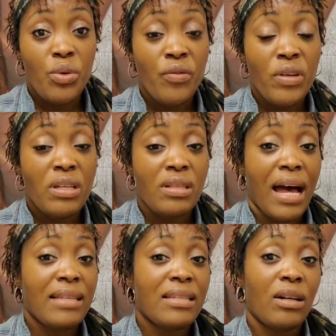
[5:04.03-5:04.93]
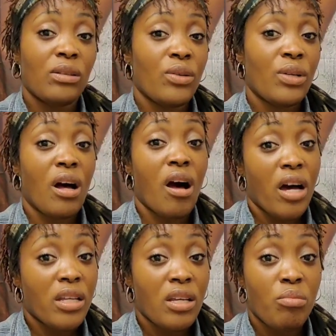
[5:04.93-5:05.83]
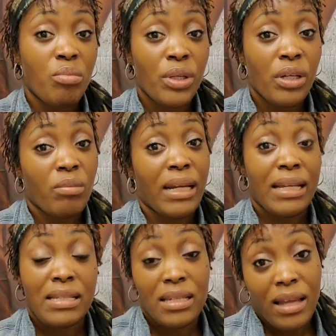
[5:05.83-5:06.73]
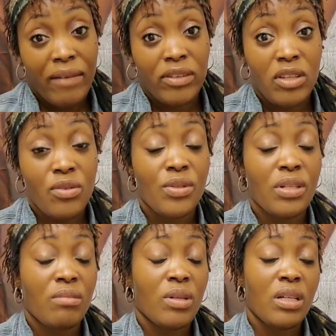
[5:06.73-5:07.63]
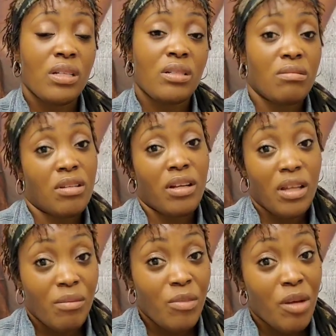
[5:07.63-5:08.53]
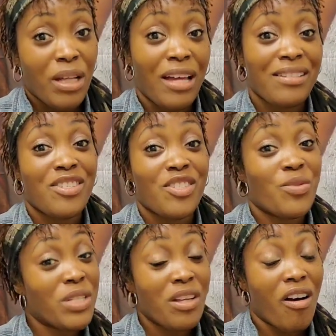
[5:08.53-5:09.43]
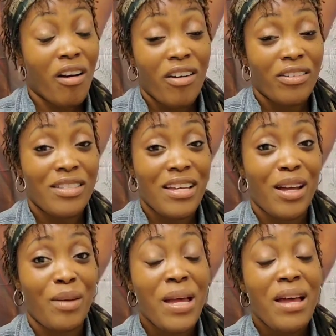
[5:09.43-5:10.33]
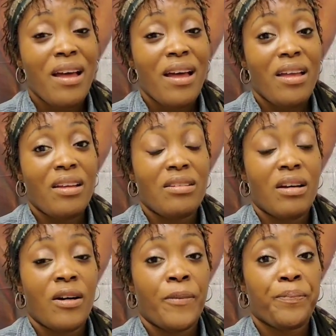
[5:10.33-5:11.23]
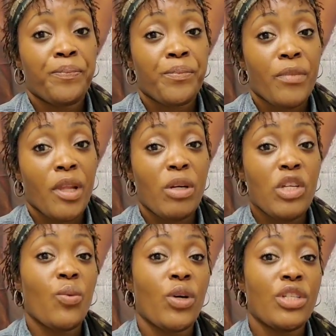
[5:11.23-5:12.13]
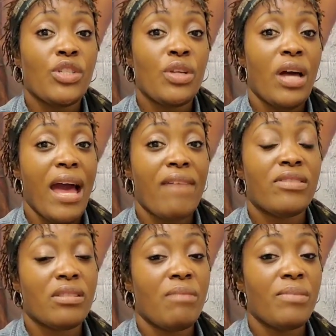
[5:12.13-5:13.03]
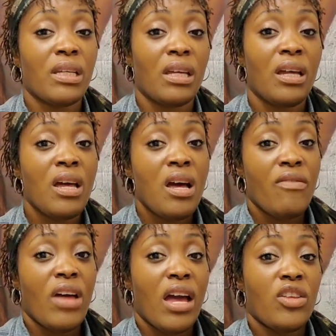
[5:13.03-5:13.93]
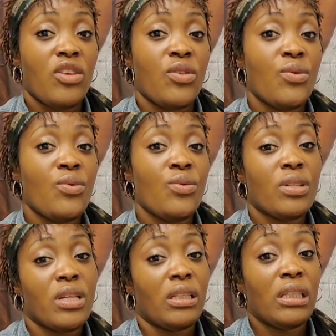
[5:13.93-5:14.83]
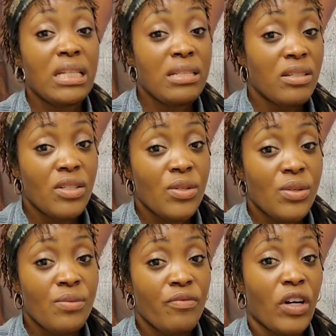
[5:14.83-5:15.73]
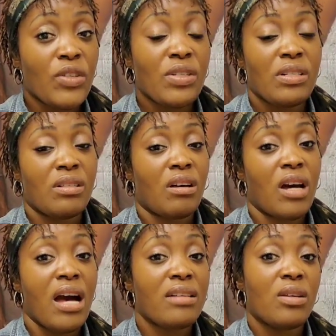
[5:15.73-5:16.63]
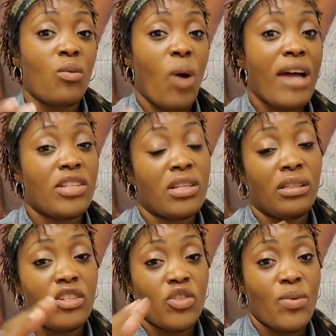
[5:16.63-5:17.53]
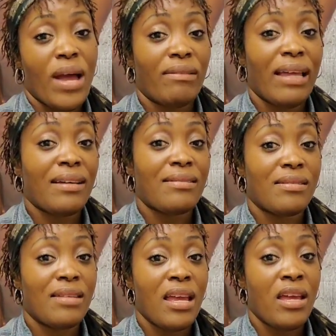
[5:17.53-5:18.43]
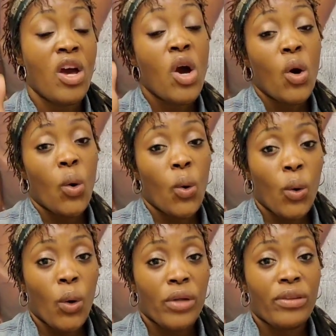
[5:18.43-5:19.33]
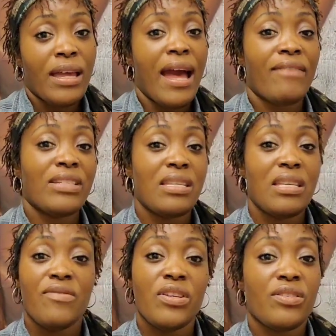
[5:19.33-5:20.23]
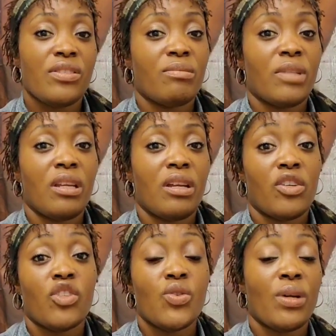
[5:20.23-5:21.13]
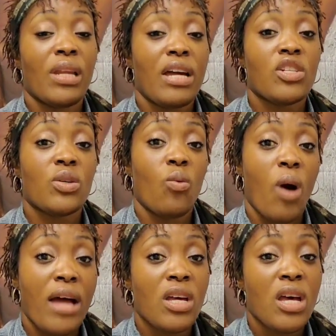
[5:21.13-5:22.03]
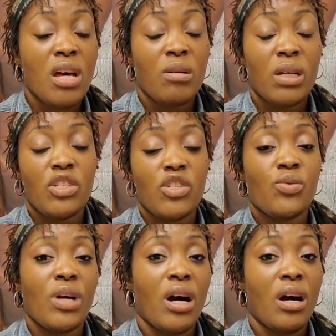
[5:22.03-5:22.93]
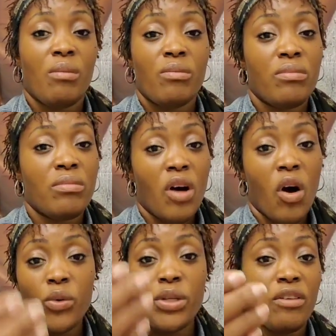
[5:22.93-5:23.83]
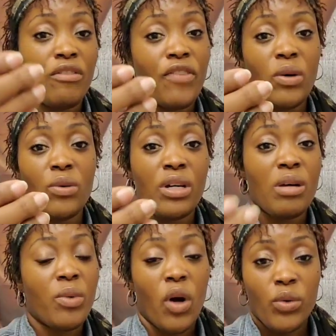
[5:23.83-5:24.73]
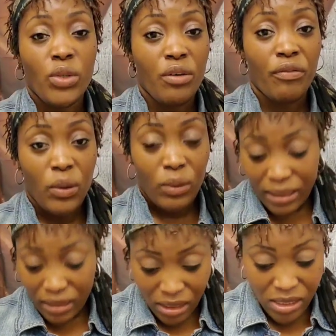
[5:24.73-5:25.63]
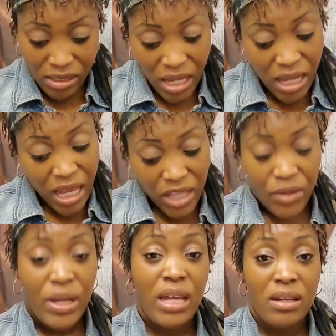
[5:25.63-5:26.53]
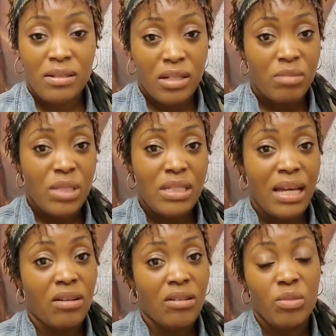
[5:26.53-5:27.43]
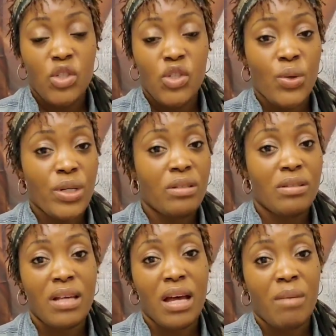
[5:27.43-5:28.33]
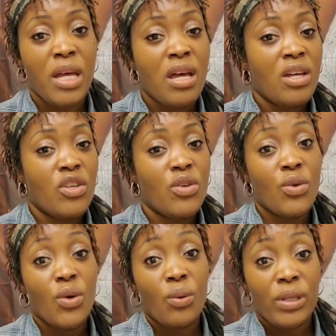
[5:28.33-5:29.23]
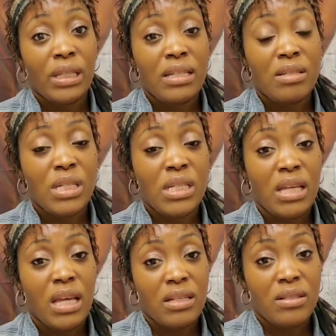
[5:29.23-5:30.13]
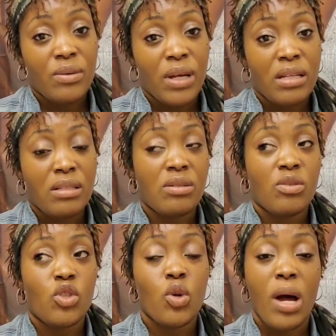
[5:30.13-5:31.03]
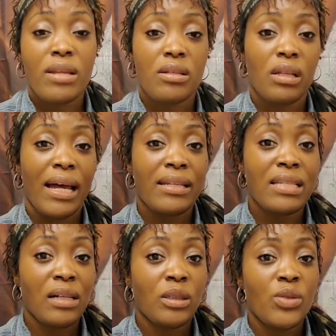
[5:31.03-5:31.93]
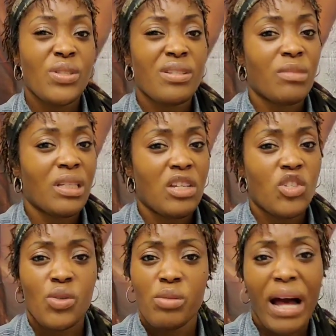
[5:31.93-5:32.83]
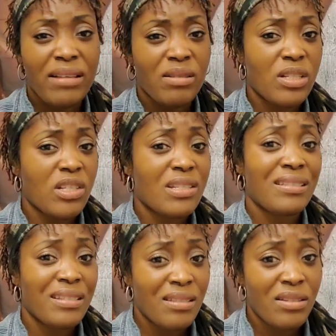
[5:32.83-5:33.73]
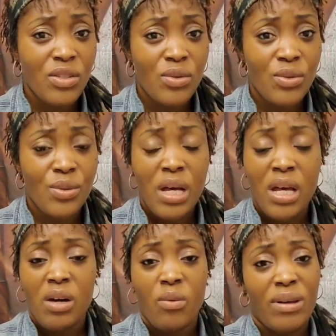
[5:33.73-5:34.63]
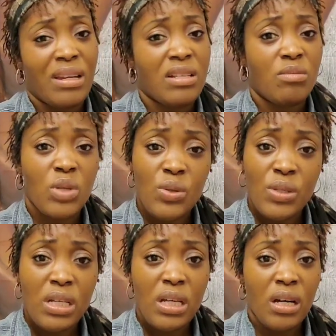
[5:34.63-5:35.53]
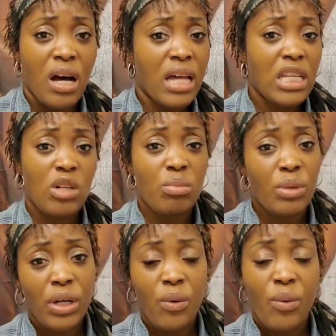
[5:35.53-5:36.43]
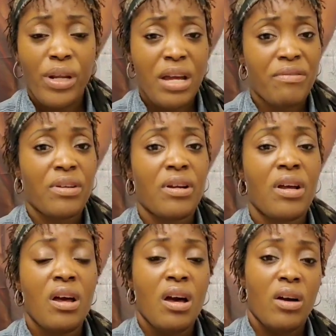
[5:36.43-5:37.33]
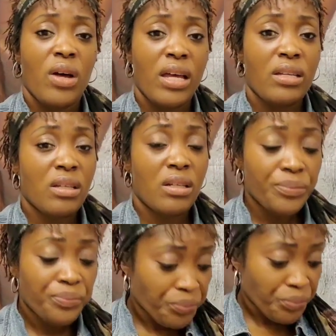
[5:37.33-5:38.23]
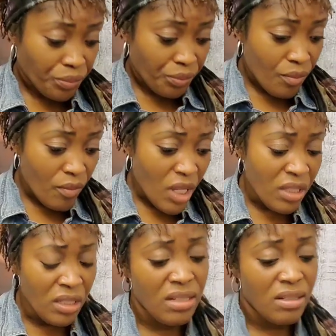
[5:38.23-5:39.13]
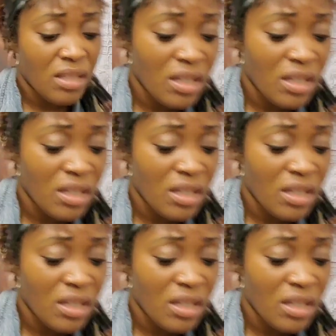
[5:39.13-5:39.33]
movies. I downloaded an audio book, but I didn't have to use it because, again, me and my loctician, we talk all the time. And but you want to have something that you can listen to versus constantly watching, unless you have like a stand or they have a TV or something there that you can actually watch. Because you holding your phone up or holding your phone like this and your head is going to be down the majority of the time, you don't want that to be the case. Okay, so try to like download something that you can possibly just listen to, whether that's music or audio book or whatever. Okay, so the next